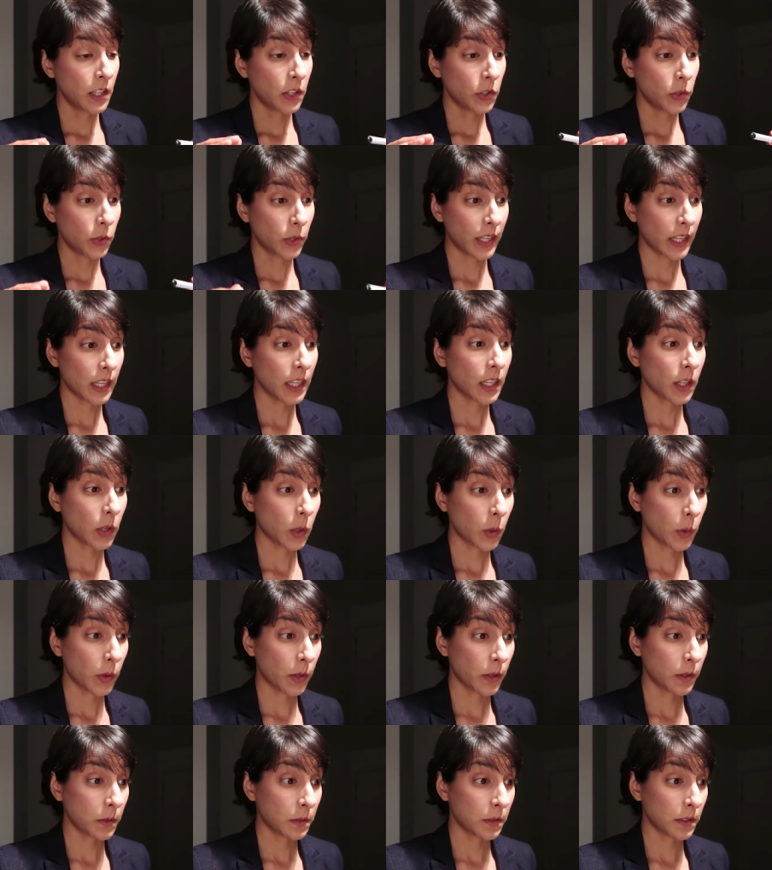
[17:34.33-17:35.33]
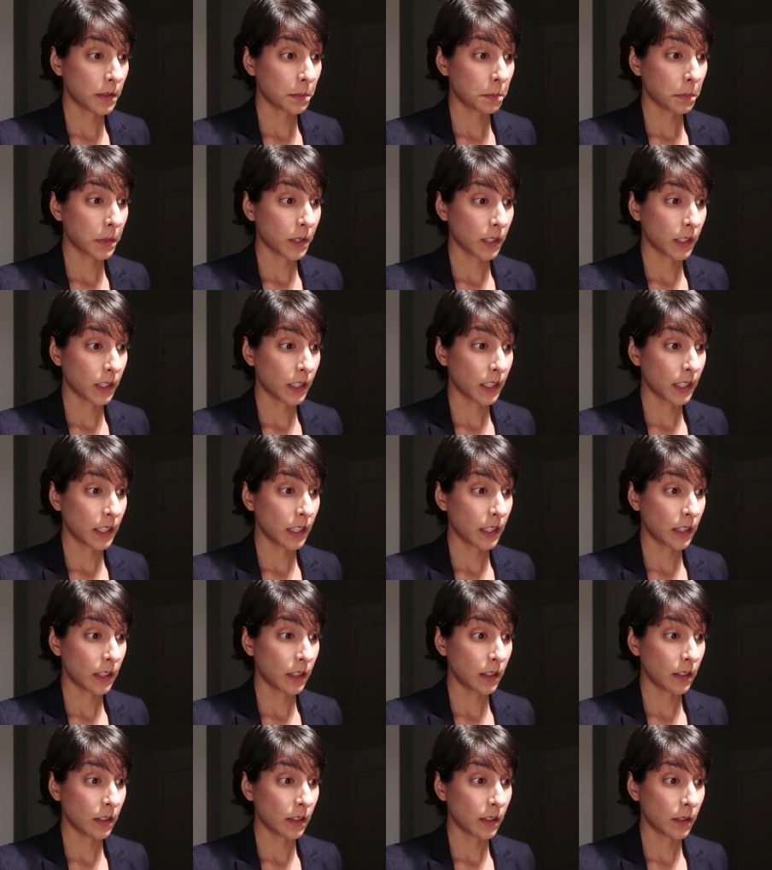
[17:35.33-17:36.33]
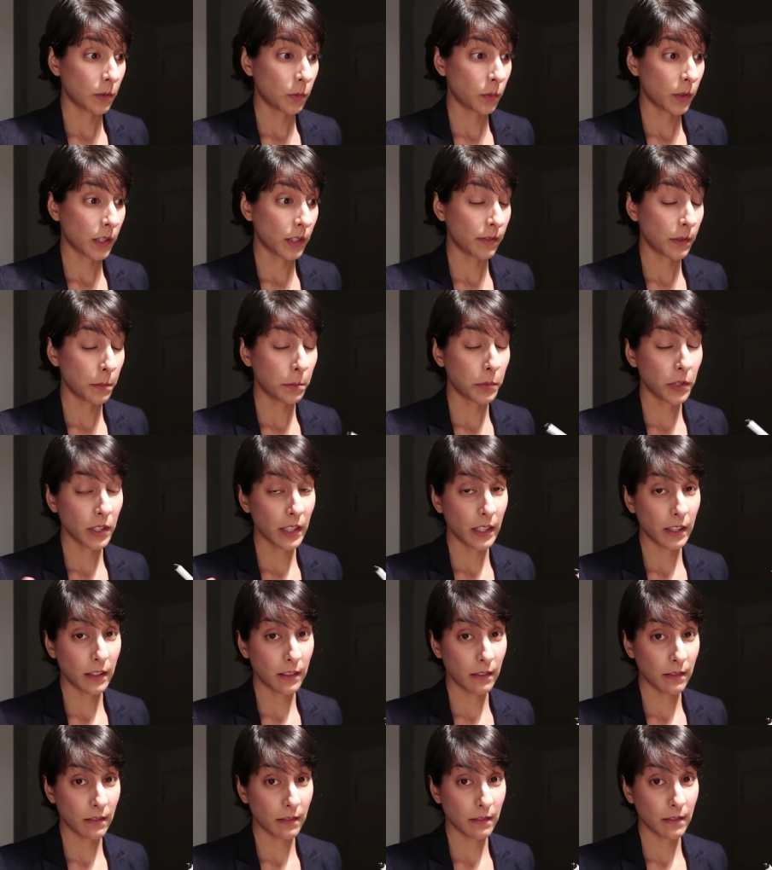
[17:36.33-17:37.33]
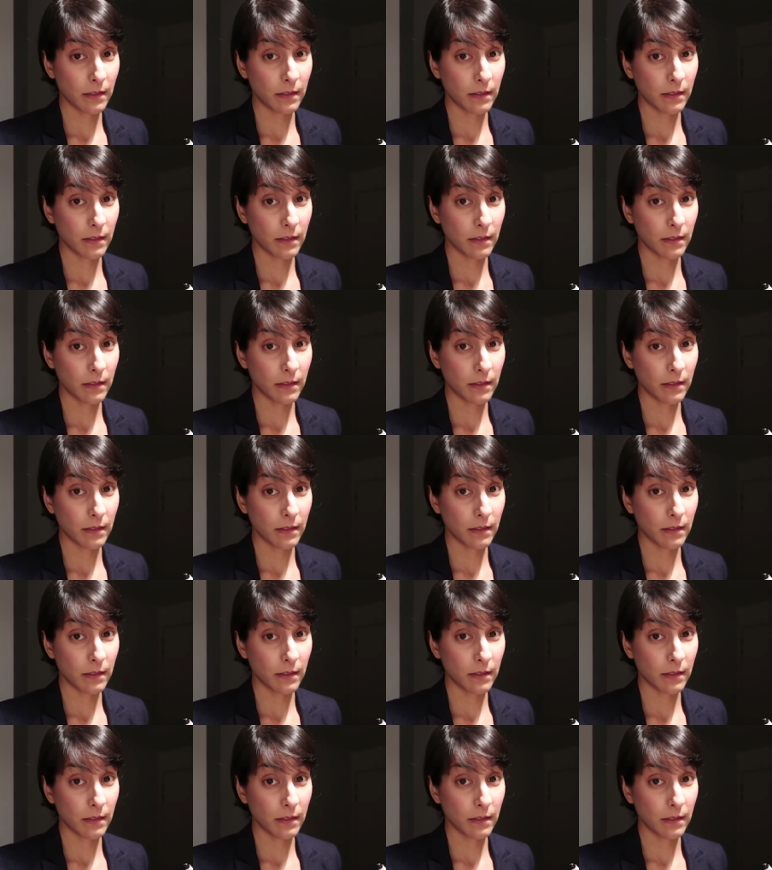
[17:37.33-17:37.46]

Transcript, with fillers: You're getting quotes by one of the brilliant